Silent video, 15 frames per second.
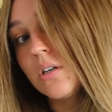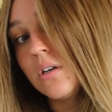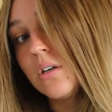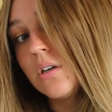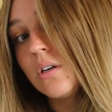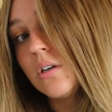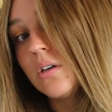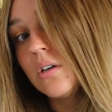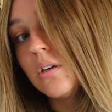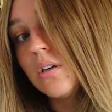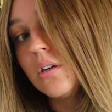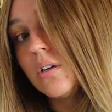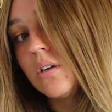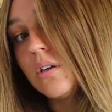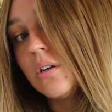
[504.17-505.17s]

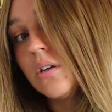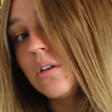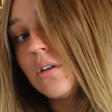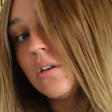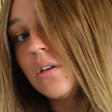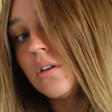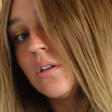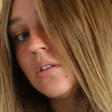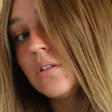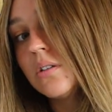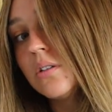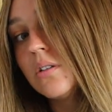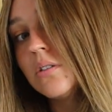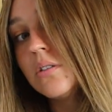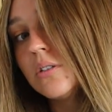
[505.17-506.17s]

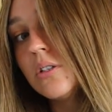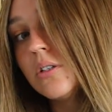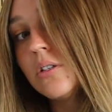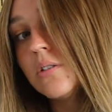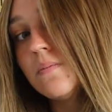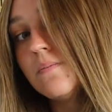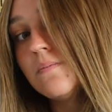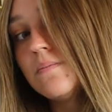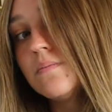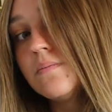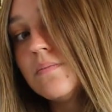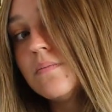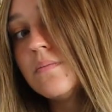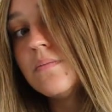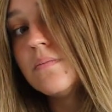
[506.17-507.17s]

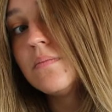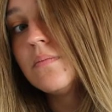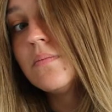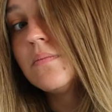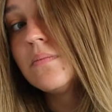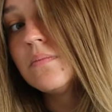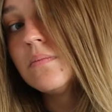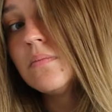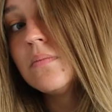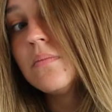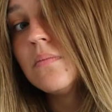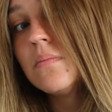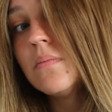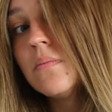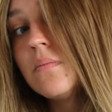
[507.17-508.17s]

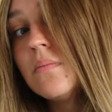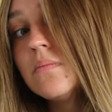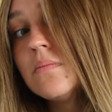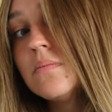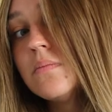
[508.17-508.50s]
No one is speaking in this clip.